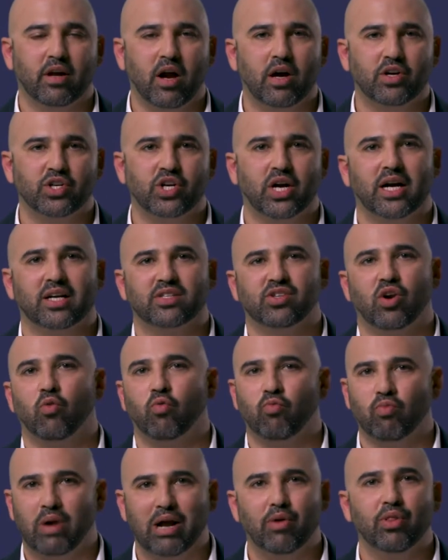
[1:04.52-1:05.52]
the contracts
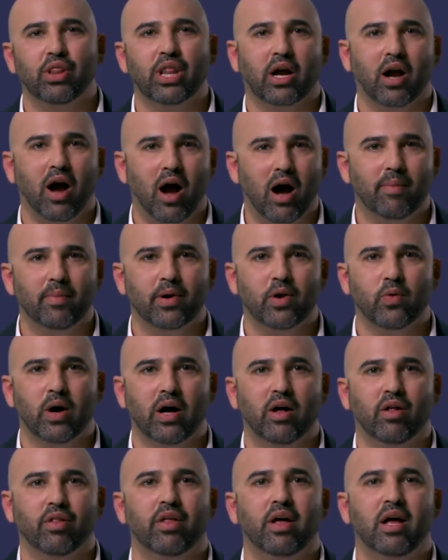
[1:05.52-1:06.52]
around the
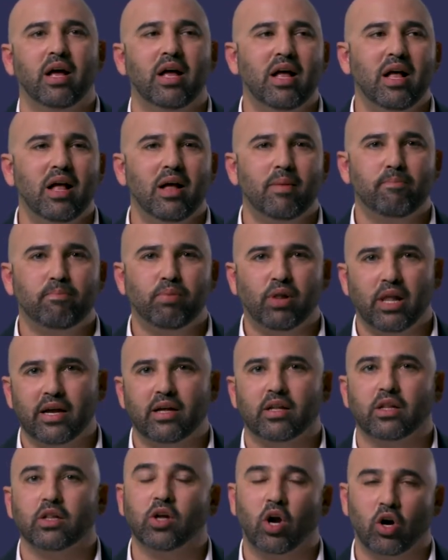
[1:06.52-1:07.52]
commonwealth
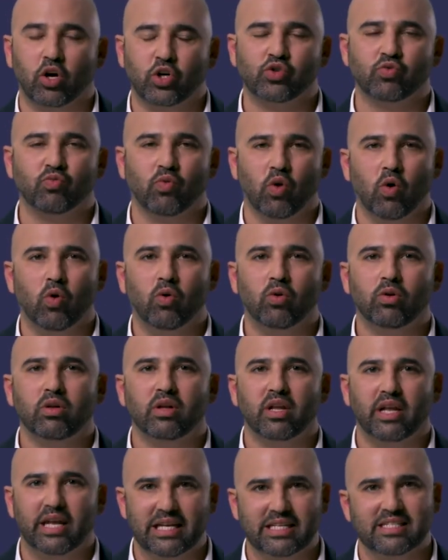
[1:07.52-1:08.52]
play a large
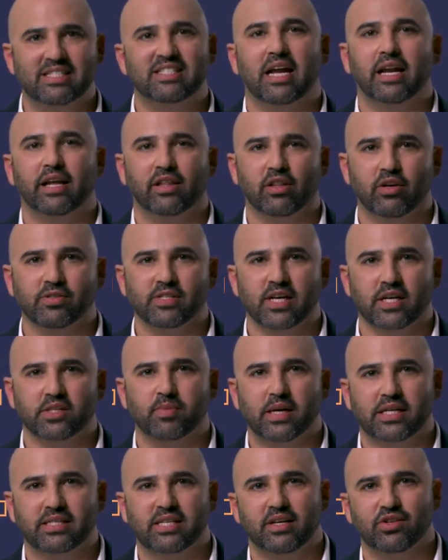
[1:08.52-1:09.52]
role in setting those
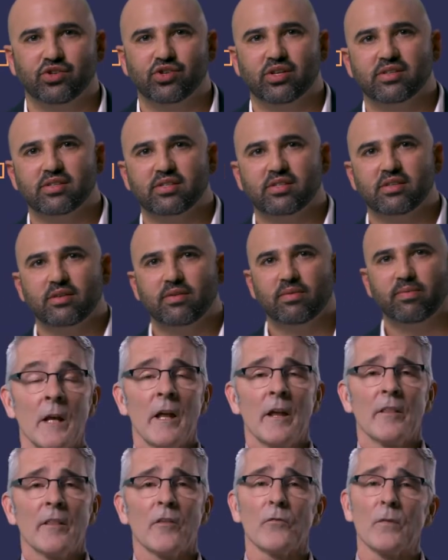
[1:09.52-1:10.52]
expectations.
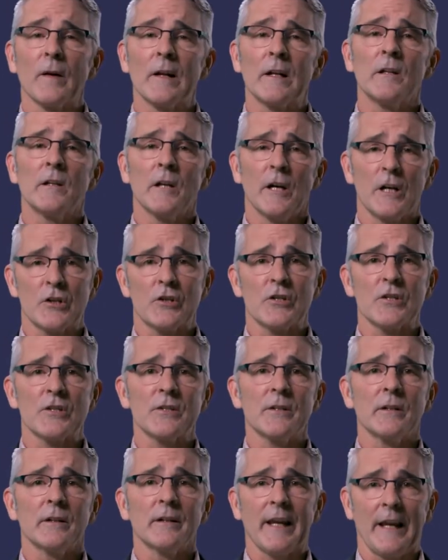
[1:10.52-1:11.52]
The Fred
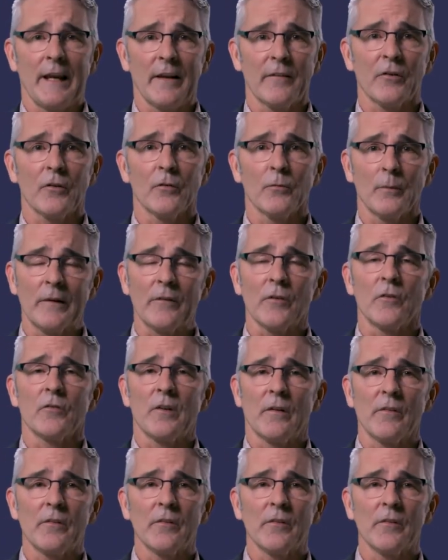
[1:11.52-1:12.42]
Hutchinson Cancer Research